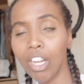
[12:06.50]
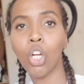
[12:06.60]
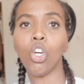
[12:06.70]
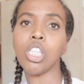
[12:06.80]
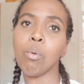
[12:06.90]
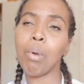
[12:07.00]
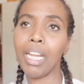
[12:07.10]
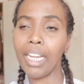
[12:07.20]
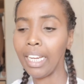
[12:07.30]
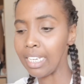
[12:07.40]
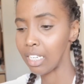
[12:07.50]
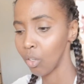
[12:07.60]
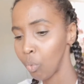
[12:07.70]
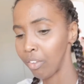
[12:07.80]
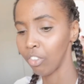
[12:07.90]
really contemplated
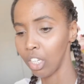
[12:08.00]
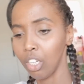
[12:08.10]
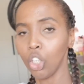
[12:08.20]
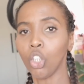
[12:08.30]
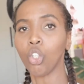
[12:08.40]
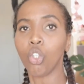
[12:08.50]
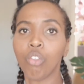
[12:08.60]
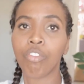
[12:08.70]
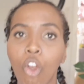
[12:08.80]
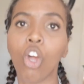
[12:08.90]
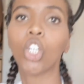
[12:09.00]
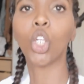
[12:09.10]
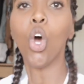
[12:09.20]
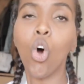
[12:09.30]
whether to do vlogs